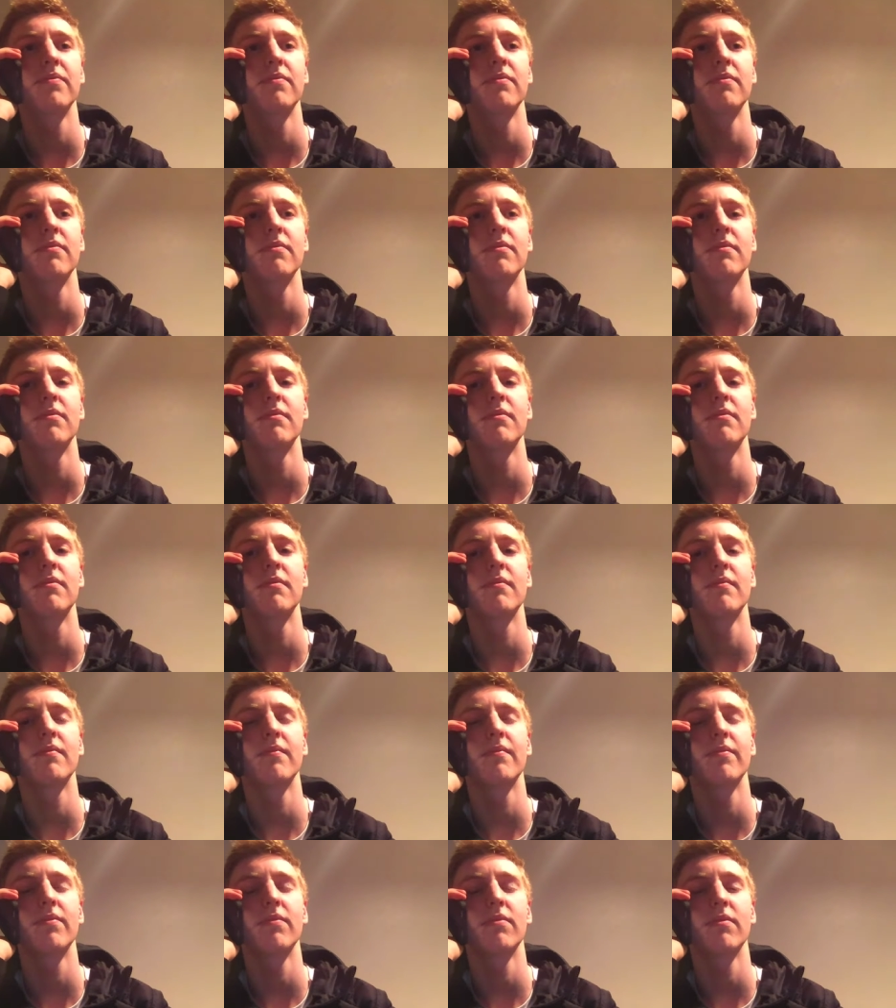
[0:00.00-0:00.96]
Can you tell me
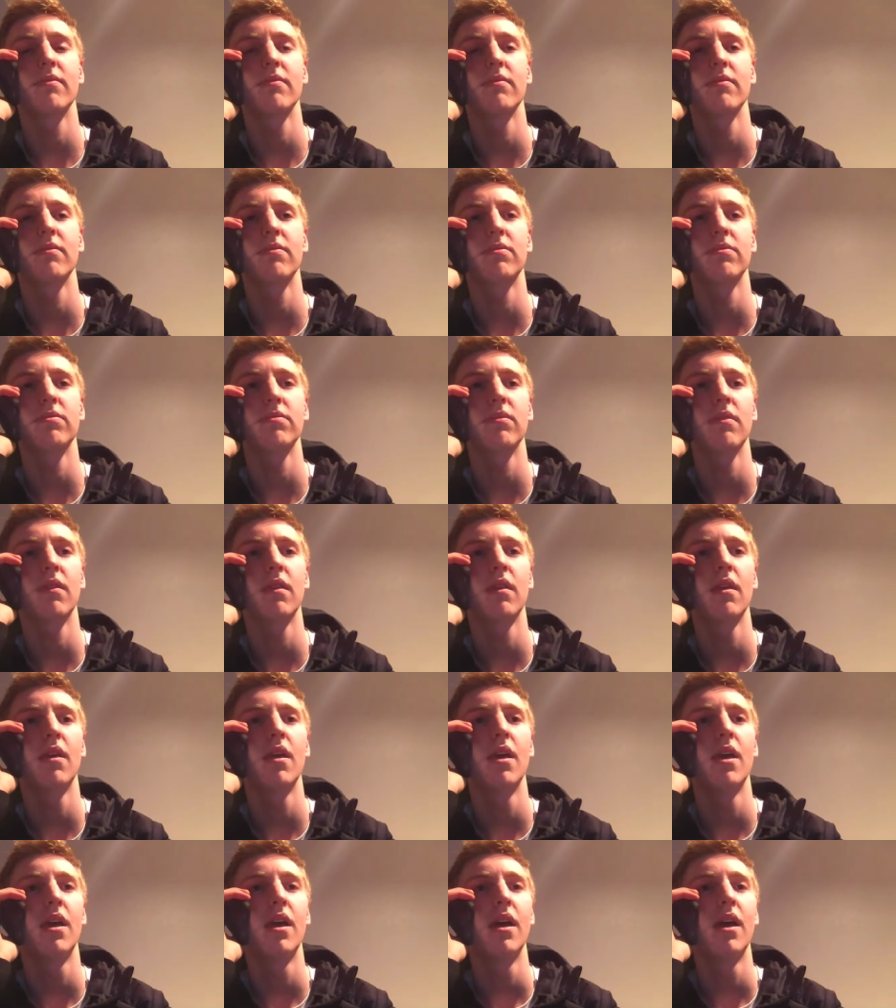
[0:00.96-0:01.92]
over the phone?
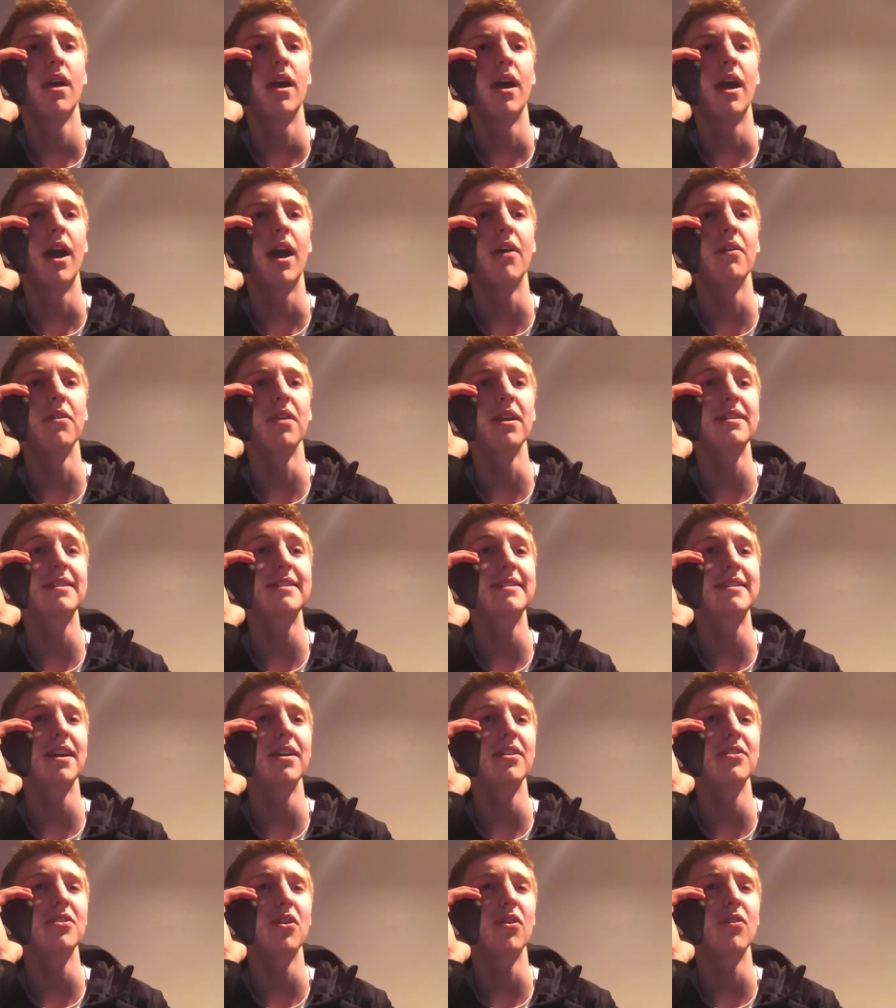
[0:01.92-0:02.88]
I would like to
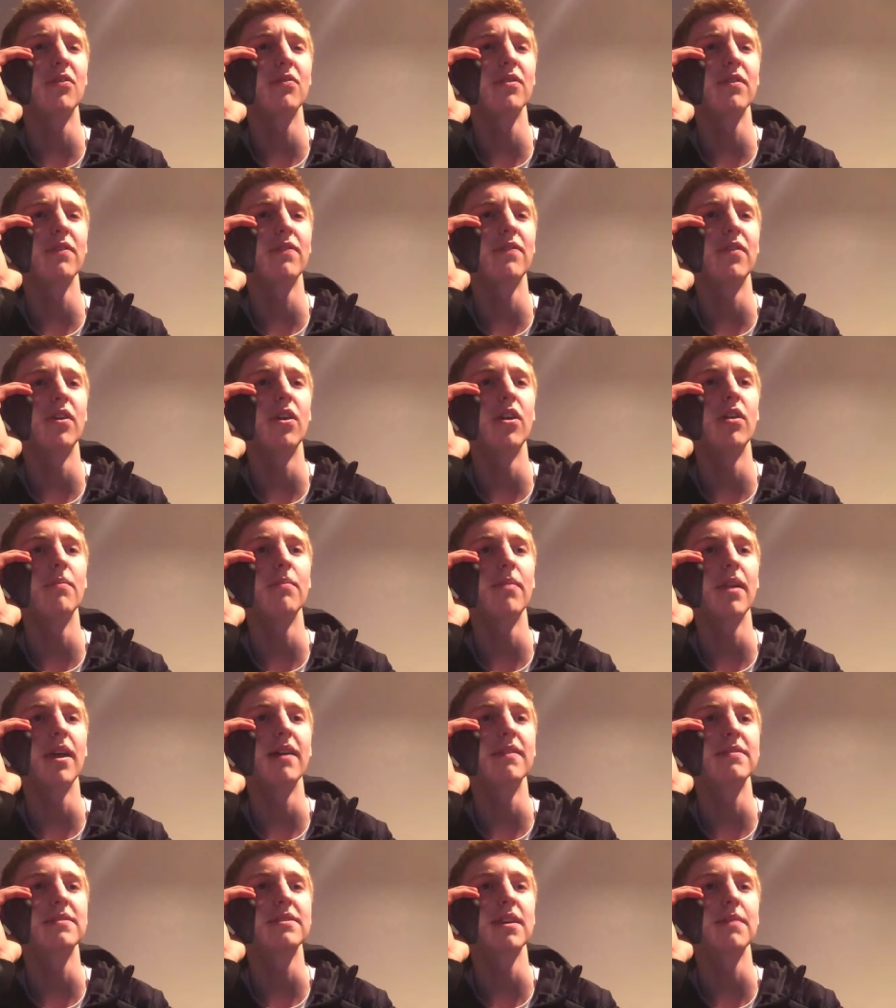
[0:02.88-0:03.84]
tell you over the phone, but
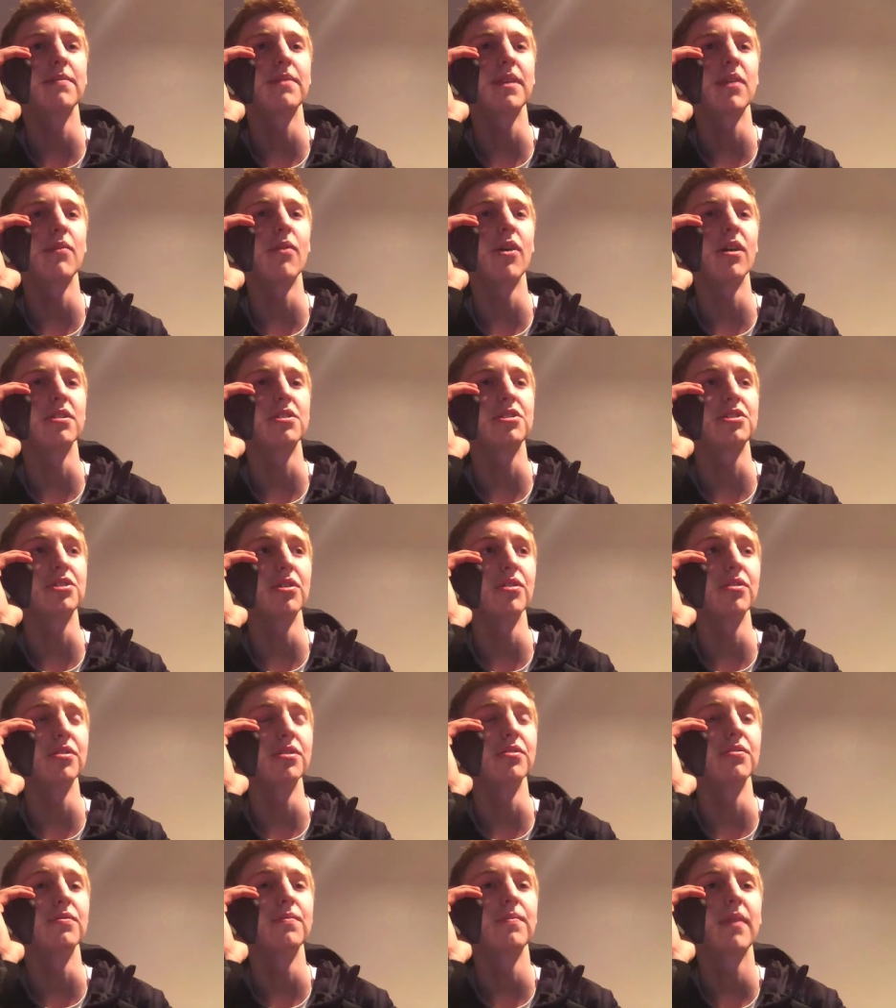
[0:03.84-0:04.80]
I have something I want to show
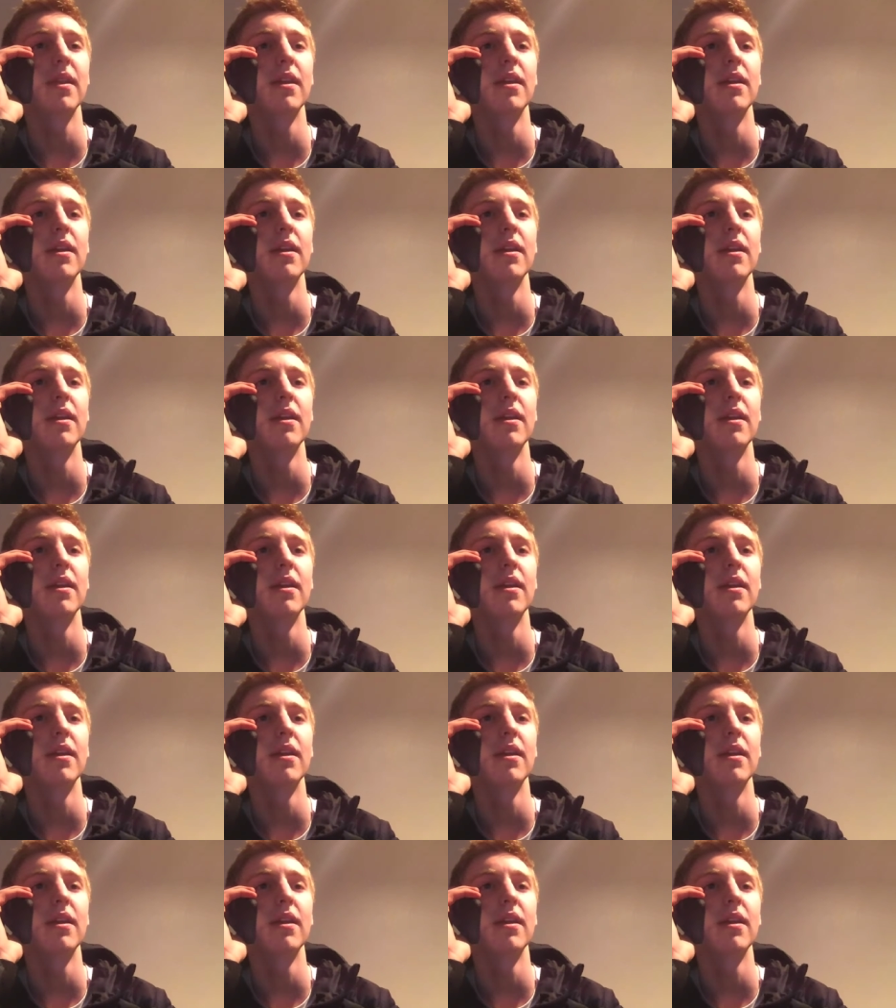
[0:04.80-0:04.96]
you.